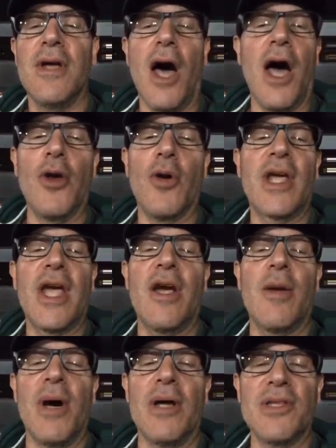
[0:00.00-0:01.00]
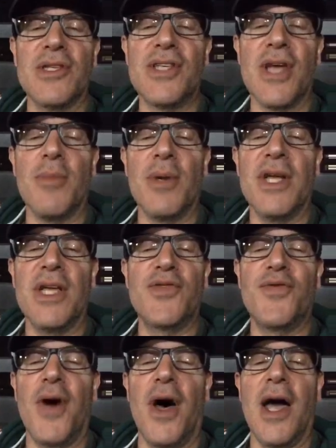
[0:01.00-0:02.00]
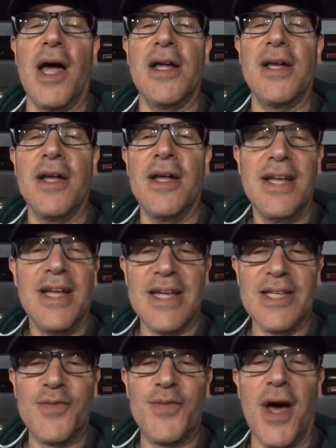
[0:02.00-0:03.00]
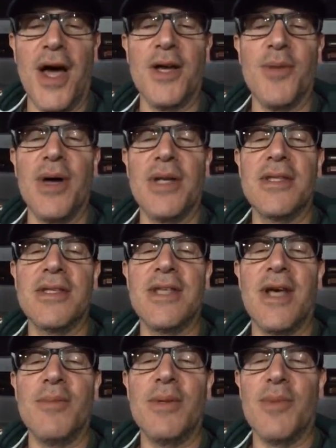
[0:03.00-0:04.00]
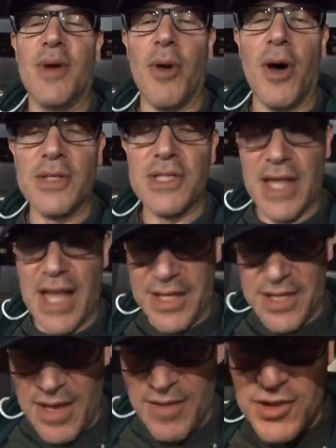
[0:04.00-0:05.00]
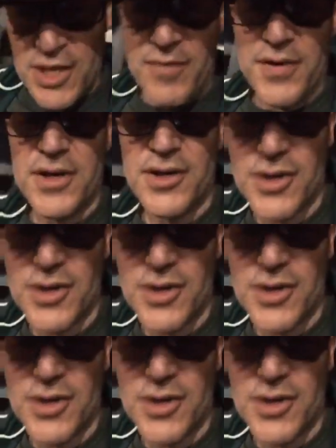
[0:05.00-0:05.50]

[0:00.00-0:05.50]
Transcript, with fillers: I don't care about the summit. It's fine. It's fine about the summit, but I'm always glad to have Jeff here.